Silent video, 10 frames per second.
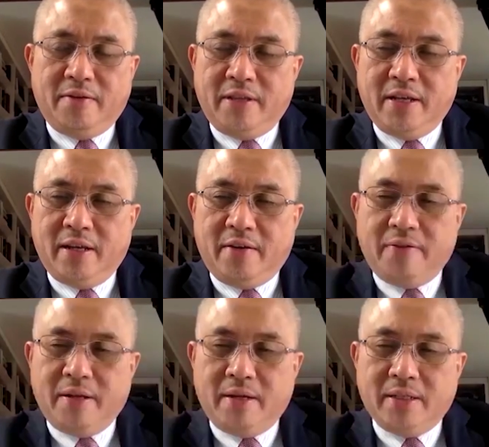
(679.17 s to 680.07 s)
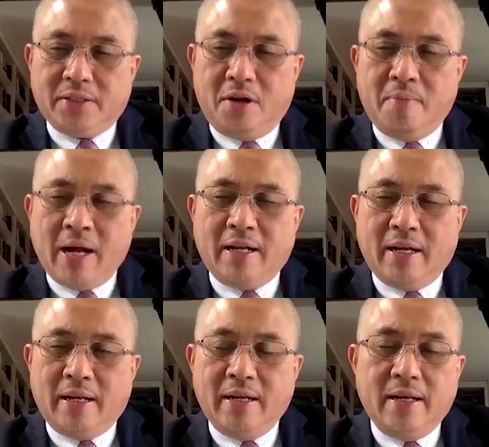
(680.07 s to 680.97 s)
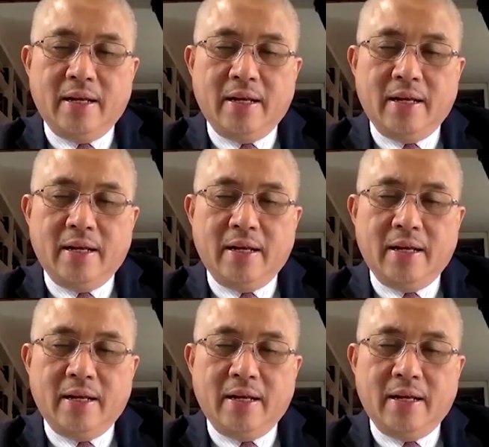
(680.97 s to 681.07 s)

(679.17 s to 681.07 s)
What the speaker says: of the stock market,